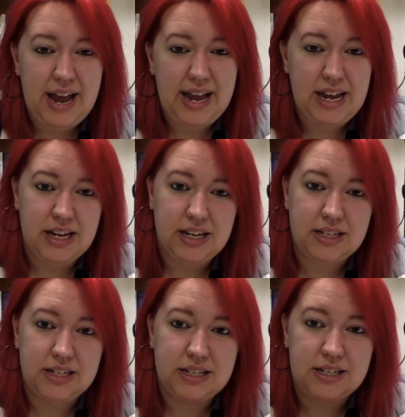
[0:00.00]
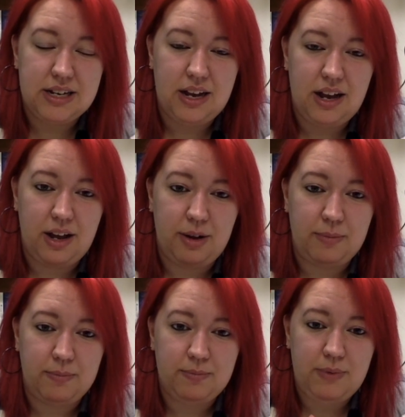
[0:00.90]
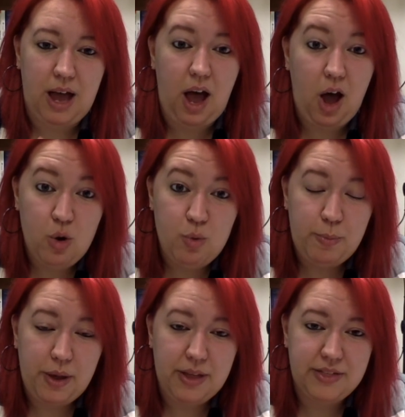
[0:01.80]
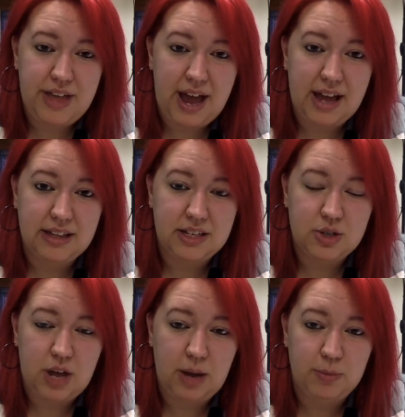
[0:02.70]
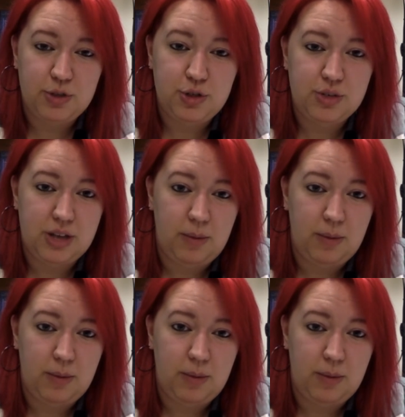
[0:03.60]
And I hope that this helps you